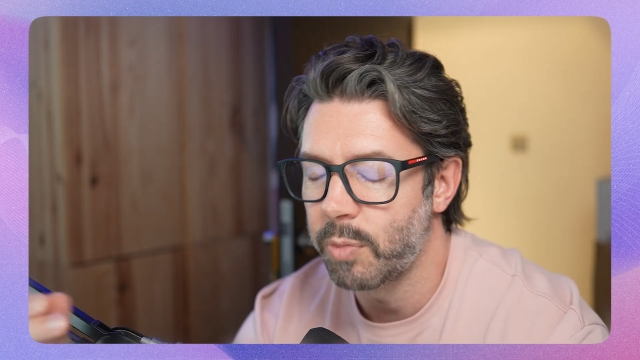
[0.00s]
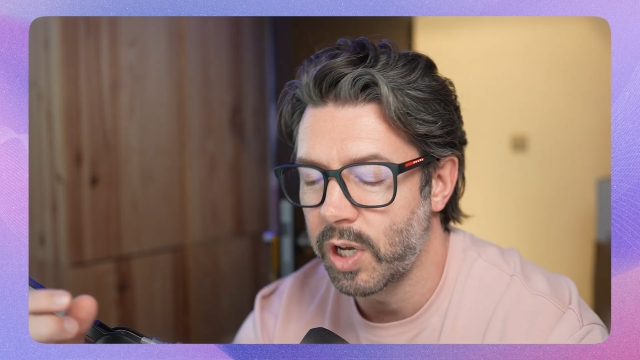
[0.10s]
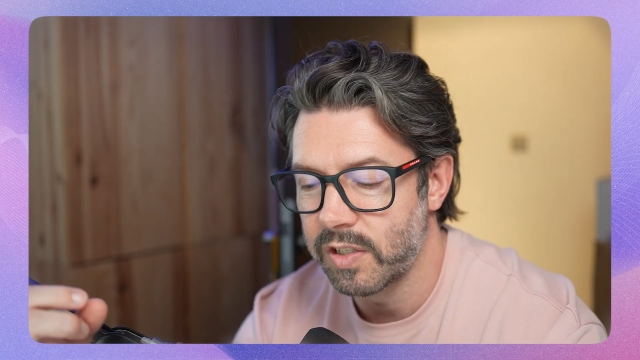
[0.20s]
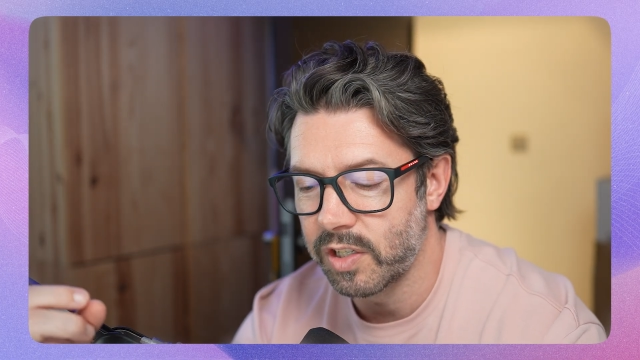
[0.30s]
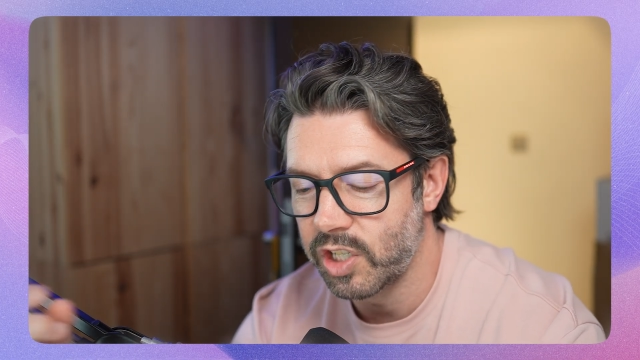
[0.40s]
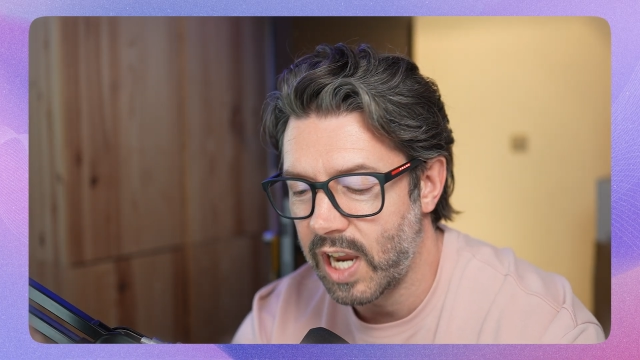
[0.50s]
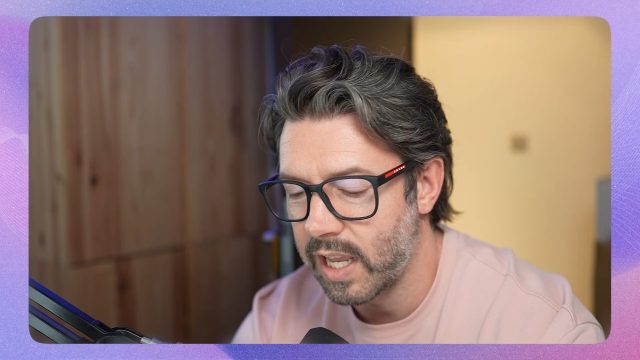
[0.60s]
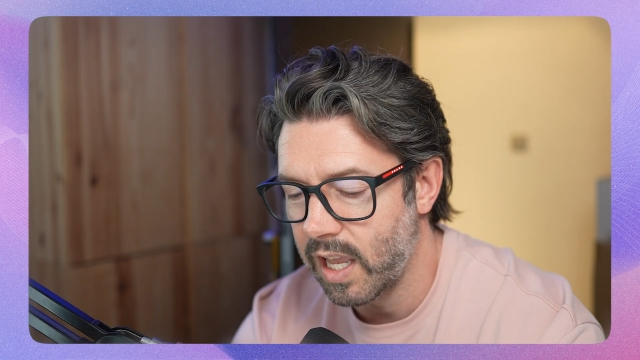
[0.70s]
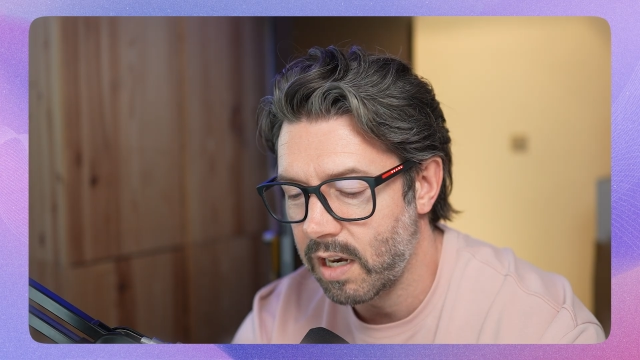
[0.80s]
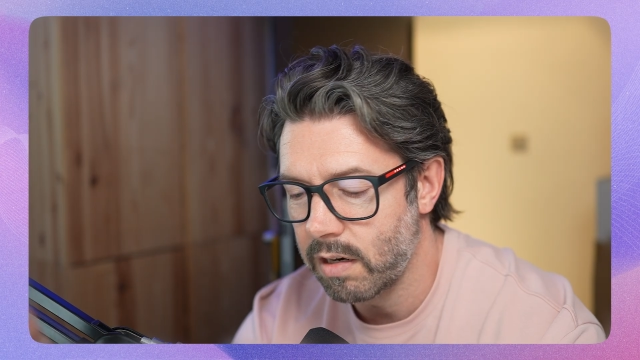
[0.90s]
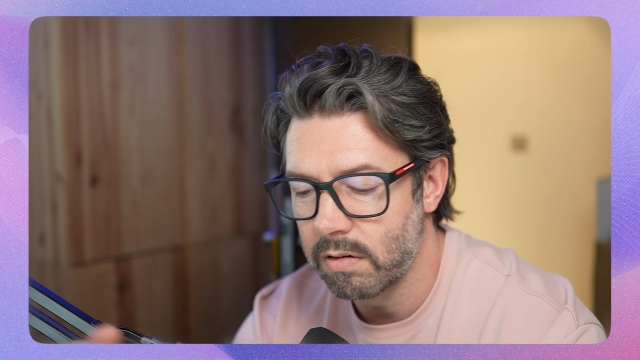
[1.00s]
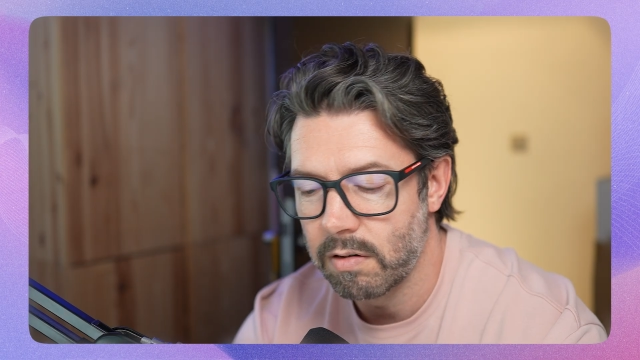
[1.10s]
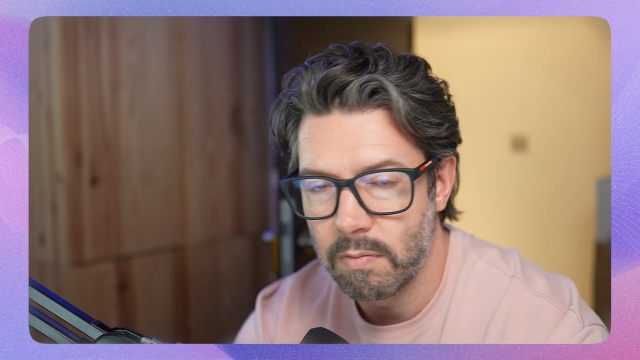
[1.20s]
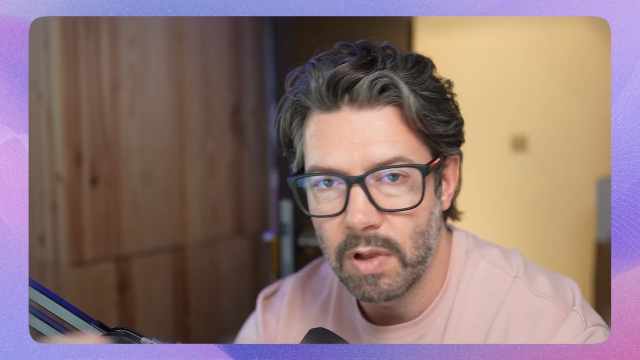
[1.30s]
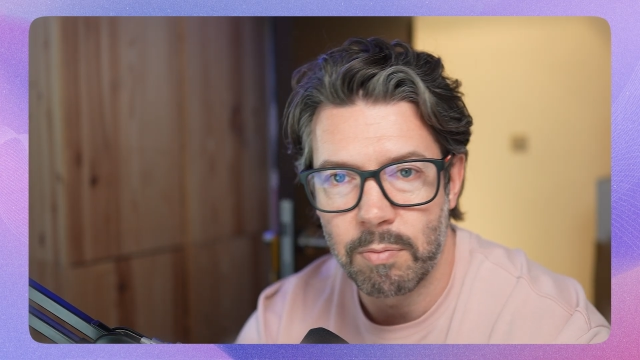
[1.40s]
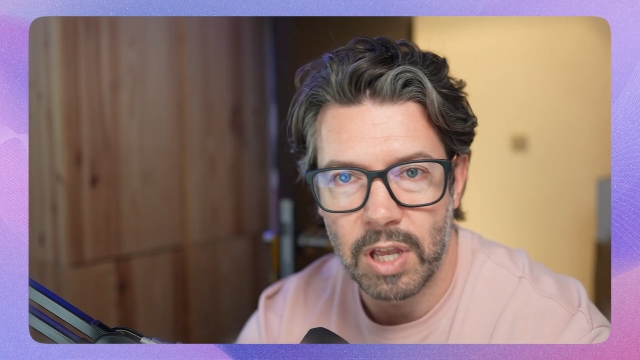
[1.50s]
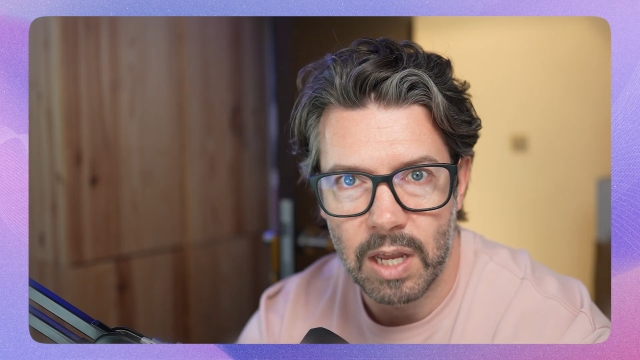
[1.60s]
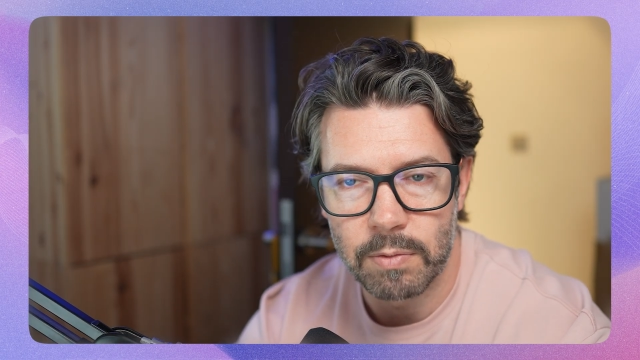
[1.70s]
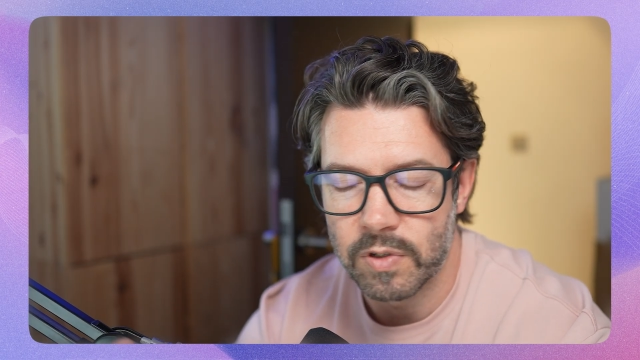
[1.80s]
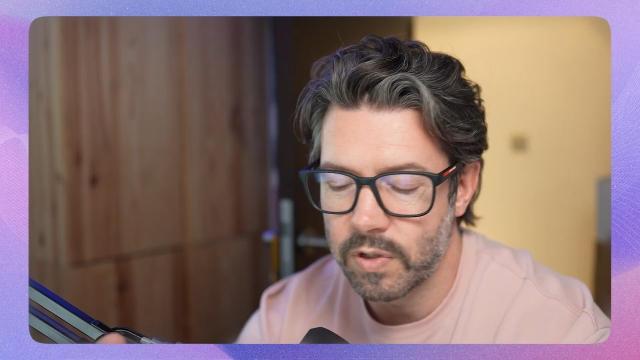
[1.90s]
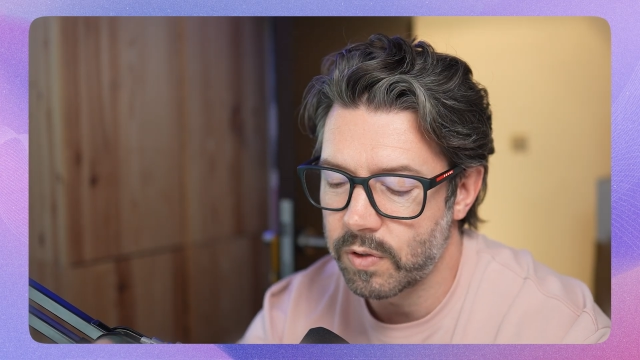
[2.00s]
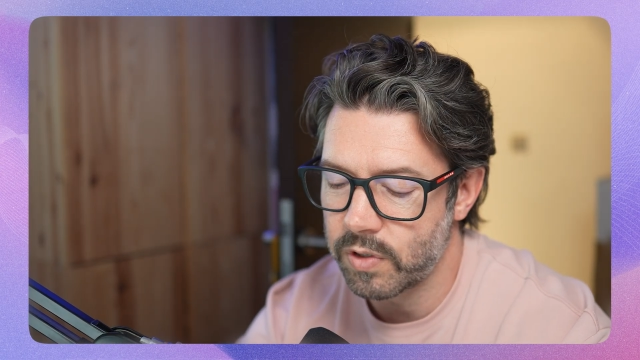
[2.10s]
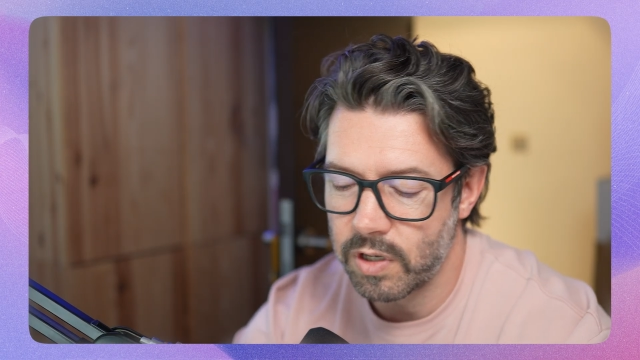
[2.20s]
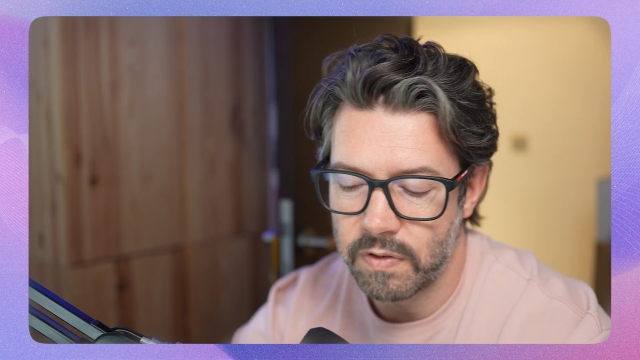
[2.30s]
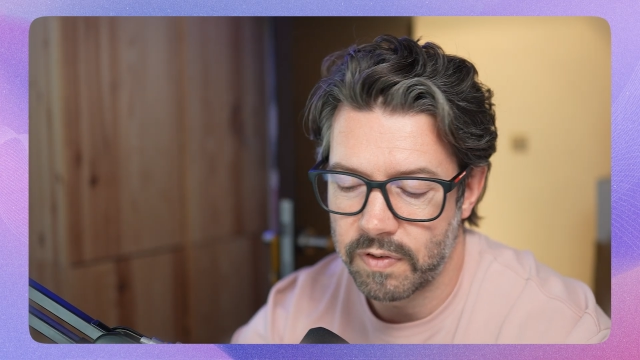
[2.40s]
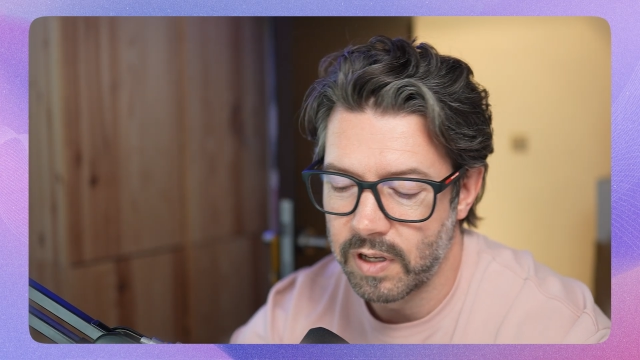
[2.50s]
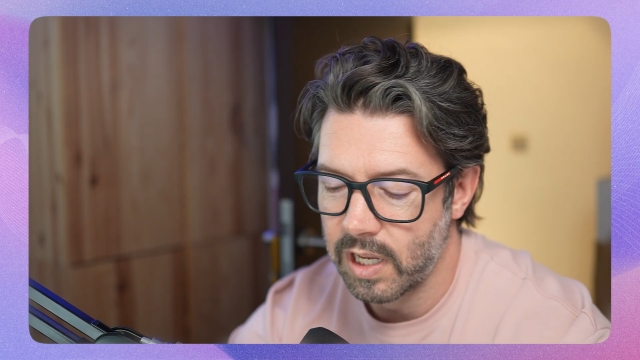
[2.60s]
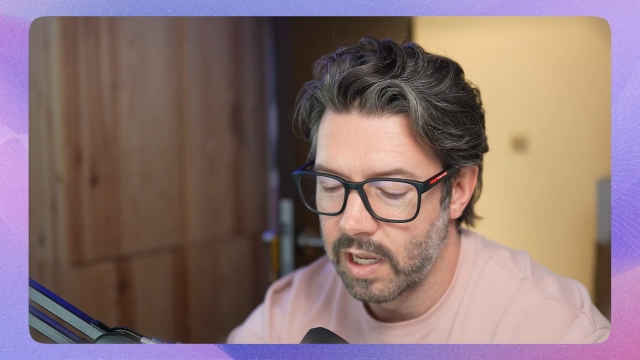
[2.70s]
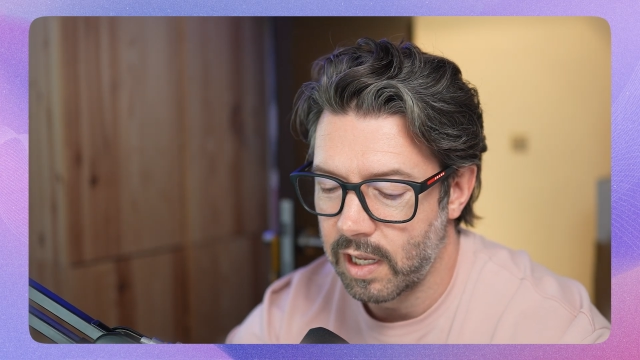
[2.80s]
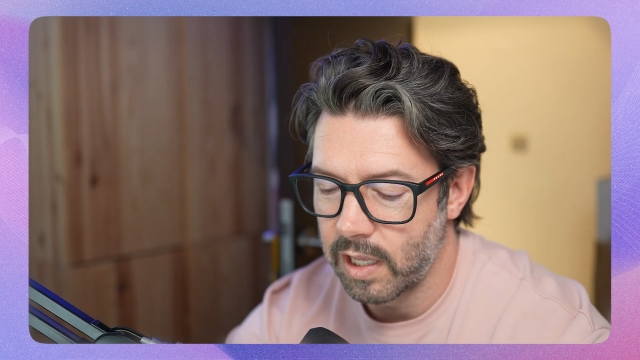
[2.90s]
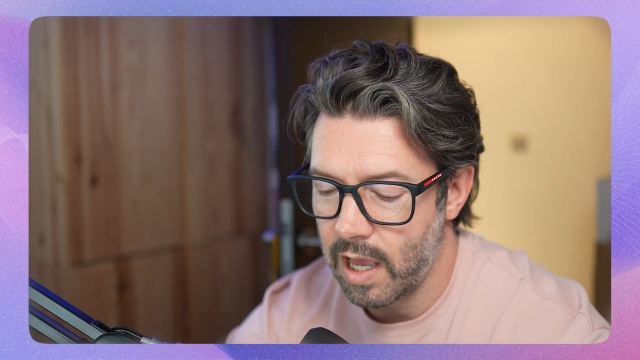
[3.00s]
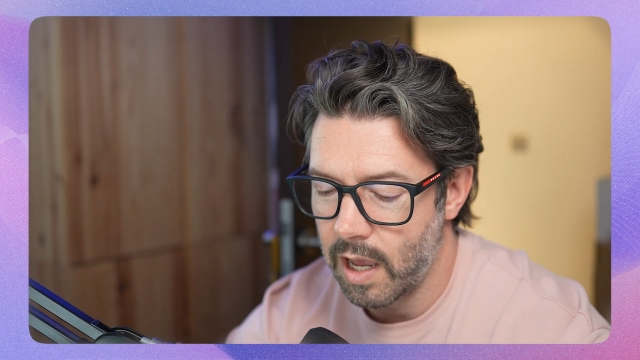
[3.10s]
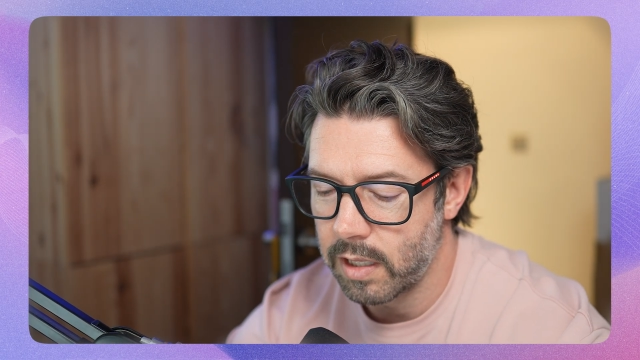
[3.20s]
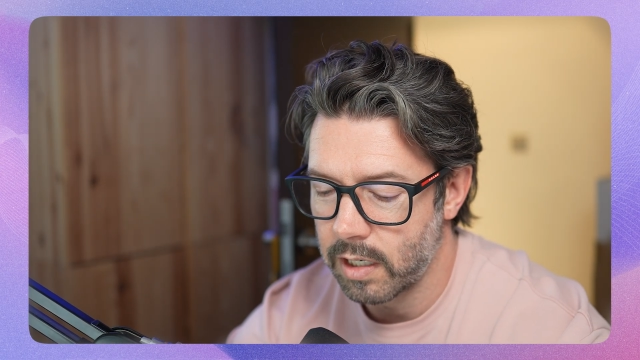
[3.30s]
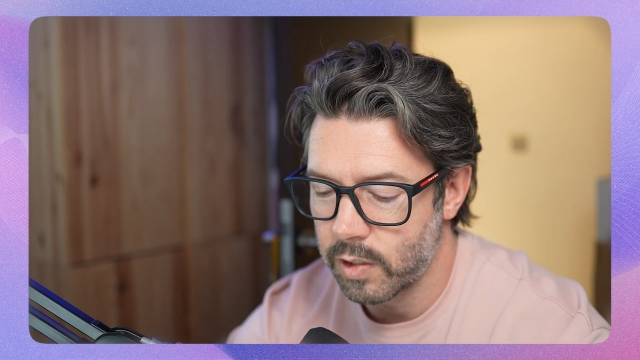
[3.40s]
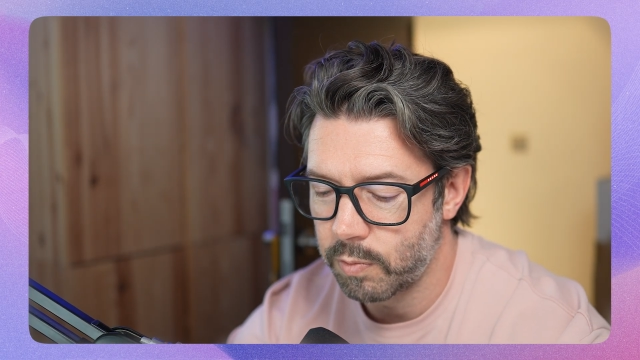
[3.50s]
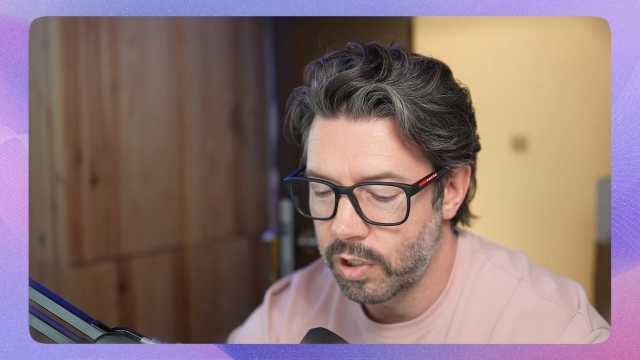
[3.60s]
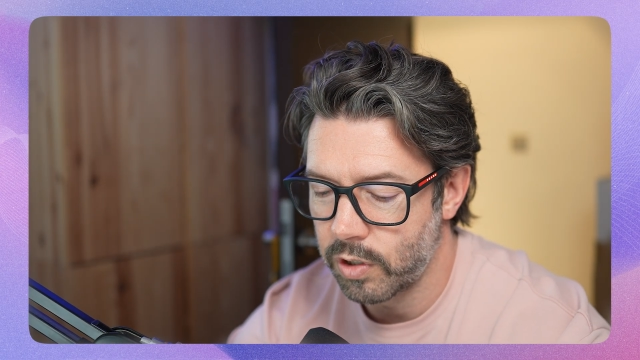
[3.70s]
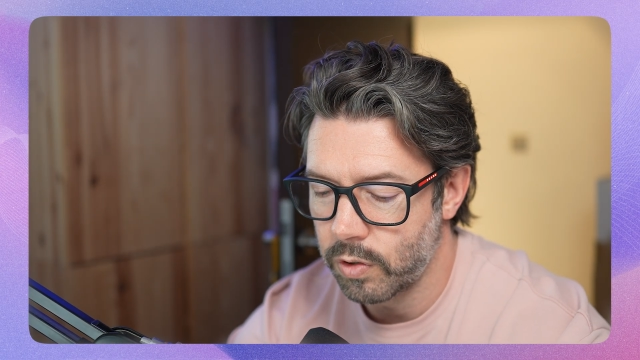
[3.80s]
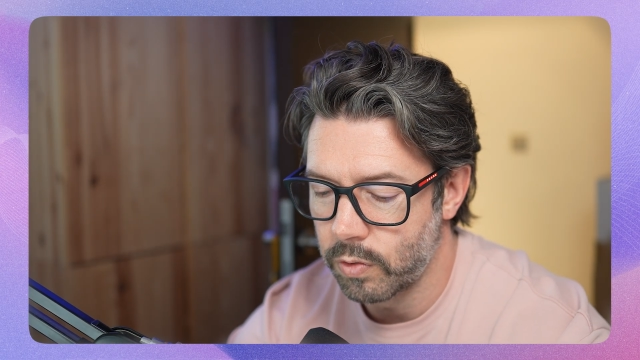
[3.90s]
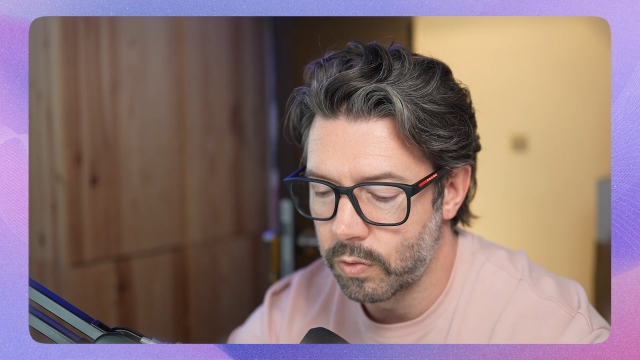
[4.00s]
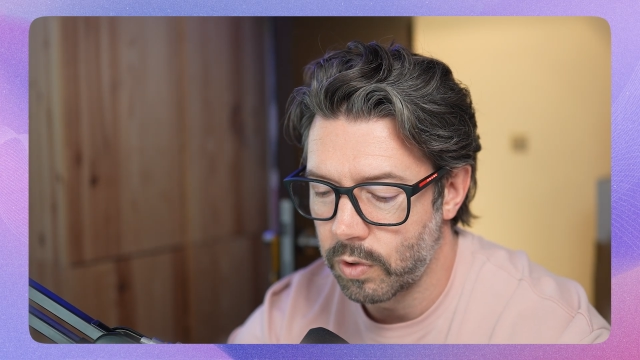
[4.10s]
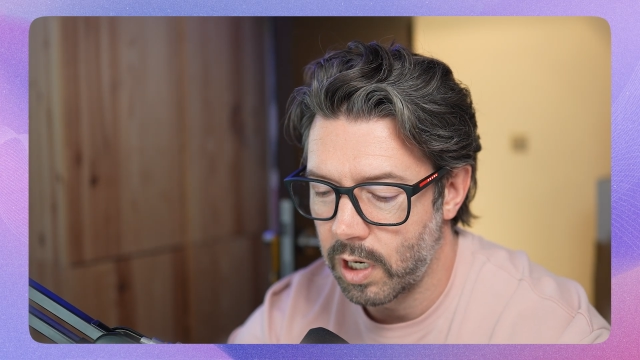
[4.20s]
But as a check-in and being able to do stuff, yeah, I think that's pretty cool.